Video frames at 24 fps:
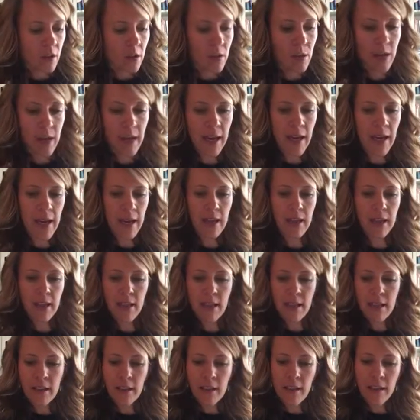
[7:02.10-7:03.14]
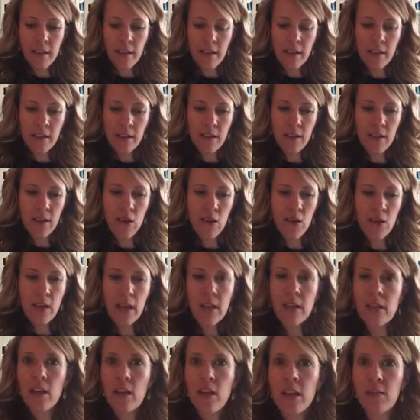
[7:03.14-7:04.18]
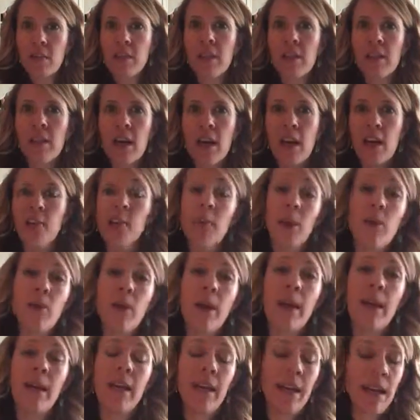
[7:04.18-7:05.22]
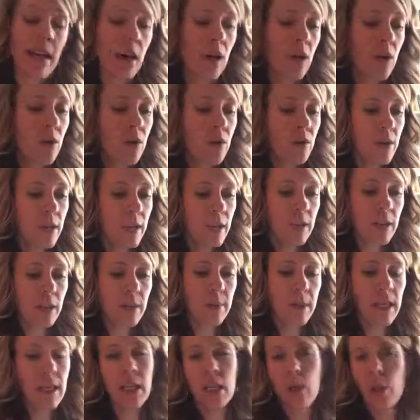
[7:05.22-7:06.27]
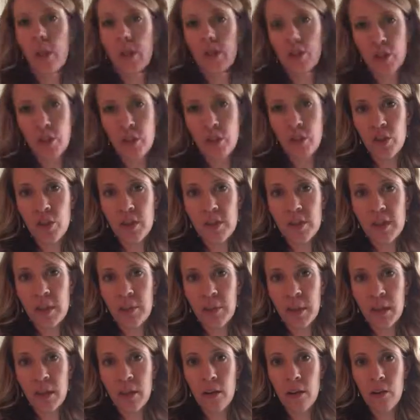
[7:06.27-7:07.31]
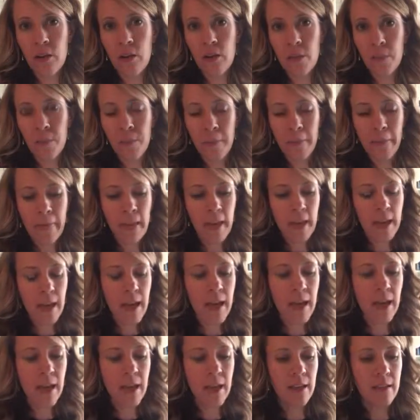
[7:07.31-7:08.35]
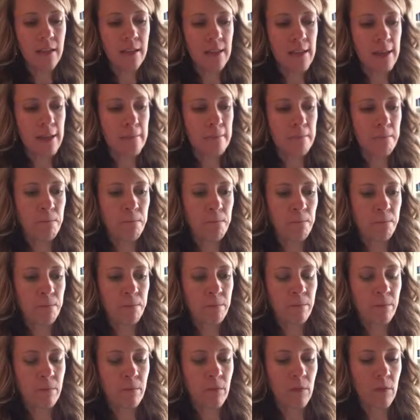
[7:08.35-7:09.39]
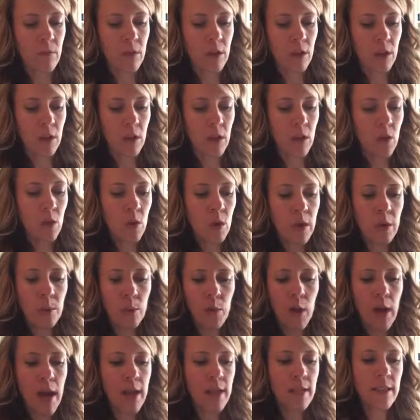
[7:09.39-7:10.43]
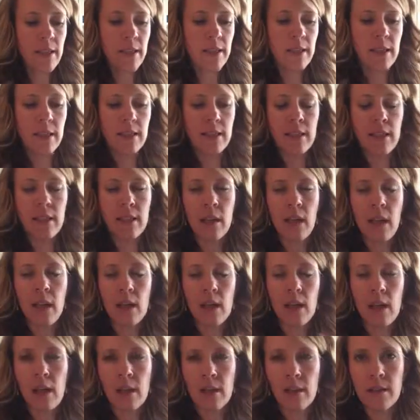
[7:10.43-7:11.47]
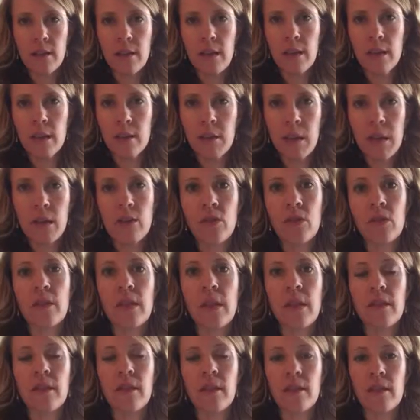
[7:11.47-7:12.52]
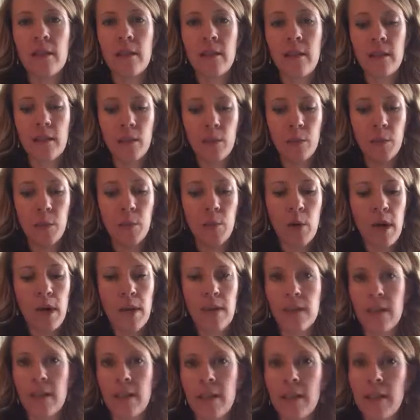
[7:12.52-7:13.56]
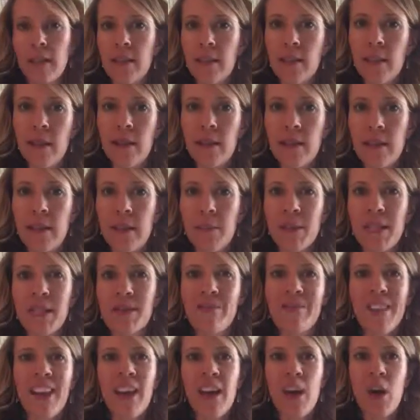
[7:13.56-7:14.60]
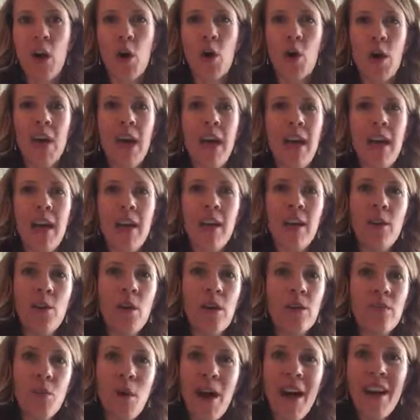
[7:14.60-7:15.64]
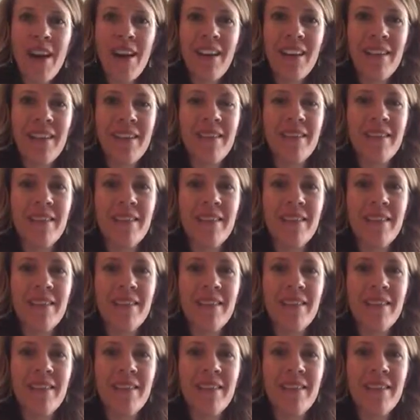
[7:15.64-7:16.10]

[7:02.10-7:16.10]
Okay, so that's all I'm going to talk about right now. Any questions, just let me know. And you can practice these, and I'll assign some exercises that you'll be practicing these concepts. Okay, au revoir.